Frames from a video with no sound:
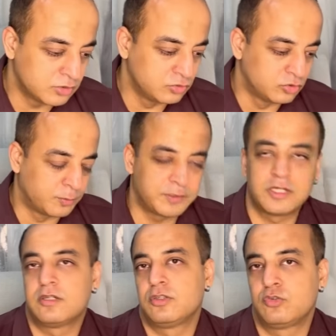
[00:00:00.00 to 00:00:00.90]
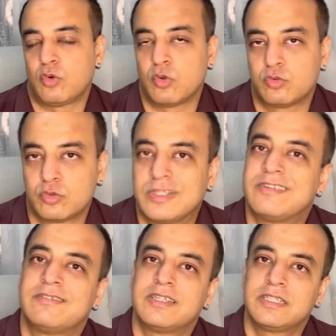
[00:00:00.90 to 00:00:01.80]
Jupiter is also the
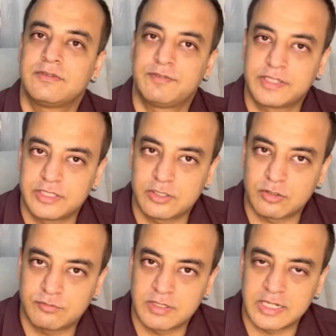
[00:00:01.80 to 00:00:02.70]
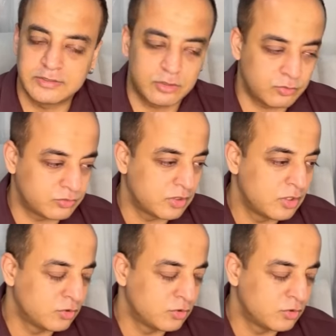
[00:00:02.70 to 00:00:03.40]
significator of the ninth house.